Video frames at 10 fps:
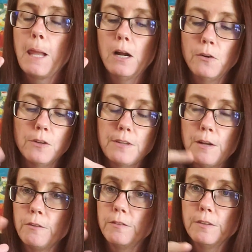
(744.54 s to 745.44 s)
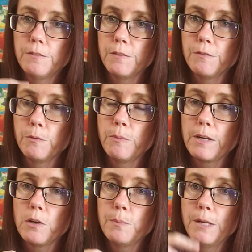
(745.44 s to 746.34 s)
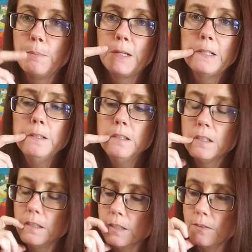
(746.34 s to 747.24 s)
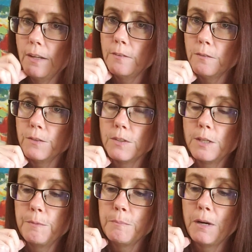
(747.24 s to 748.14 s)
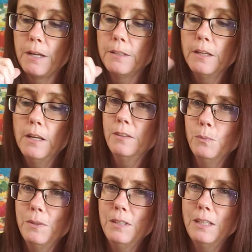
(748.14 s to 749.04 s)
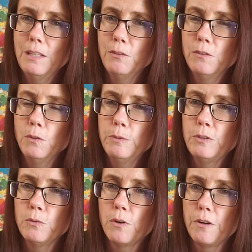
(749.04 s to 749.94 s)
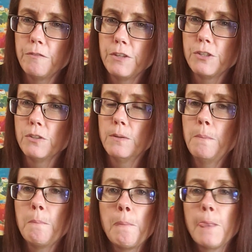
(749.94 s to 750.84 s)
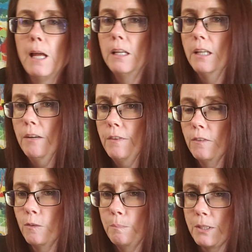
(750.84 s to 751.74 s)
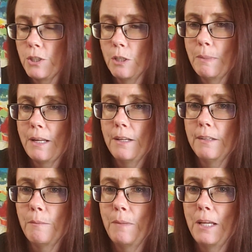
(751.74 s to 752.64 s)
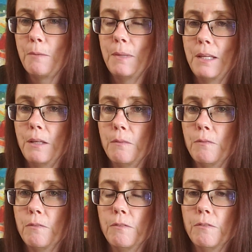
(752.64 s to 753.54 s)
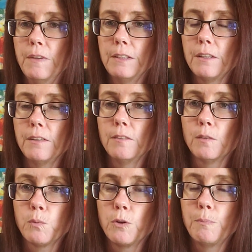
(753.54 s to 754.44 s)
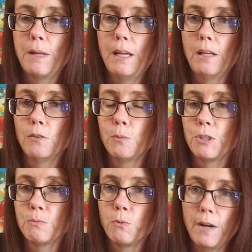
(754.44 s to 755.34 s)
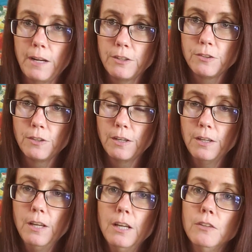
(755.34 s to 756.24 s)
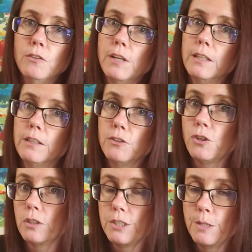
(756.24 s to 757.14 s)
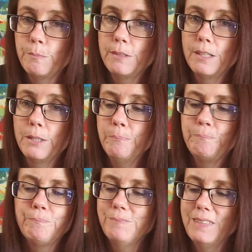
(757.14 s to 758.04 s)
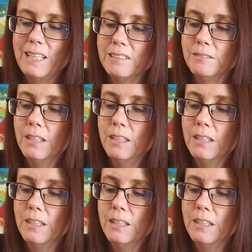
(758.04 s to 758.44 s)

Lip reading: are not that different from regular peanut butter, so that's something to keep in mind. This one is a little bit too artificial. Nothing special about it that made me think that this is worth paying so much more extra to get the chocolate chips in there. Nah.